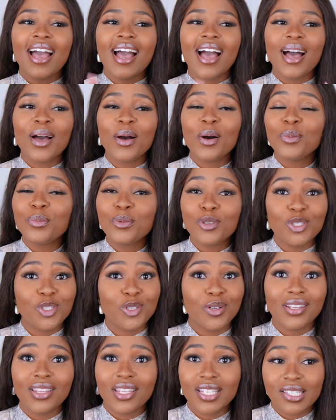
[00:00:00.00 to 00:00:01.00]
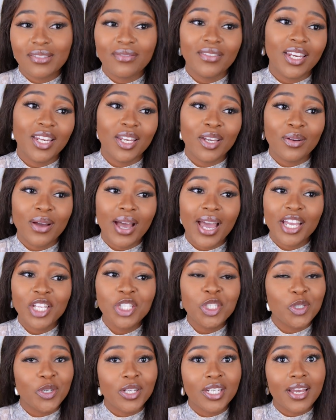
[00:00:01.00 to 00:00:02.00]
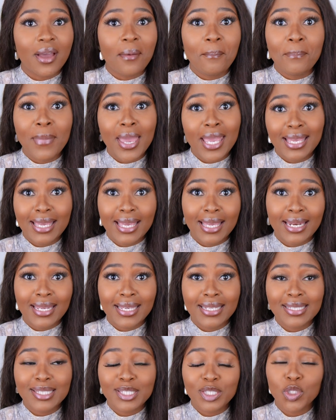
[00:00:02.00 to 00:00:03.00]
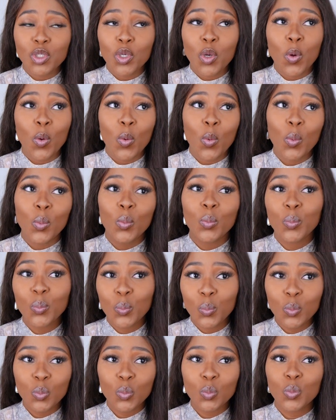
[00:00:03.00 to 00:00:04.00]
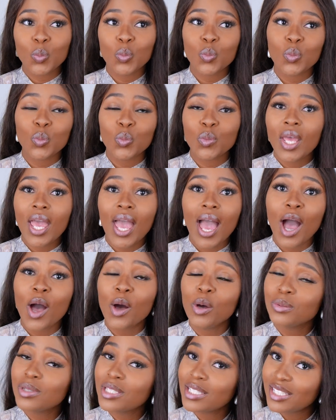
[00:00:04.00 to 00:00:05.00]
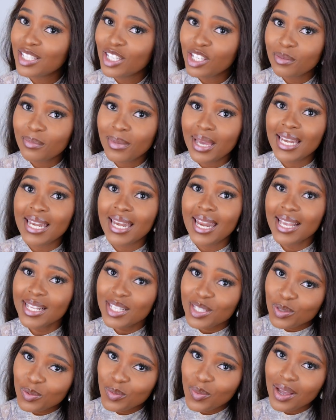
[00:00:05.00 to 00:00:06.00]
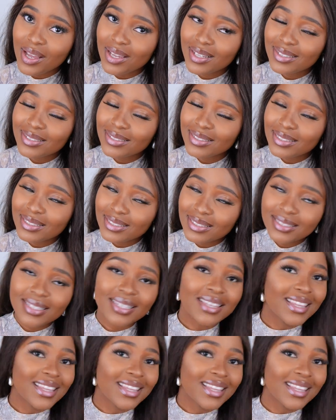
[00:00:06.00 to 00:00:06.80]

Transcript: I hope you enjoyed this video. I enjoyed making it. So I hope to see you in my next one.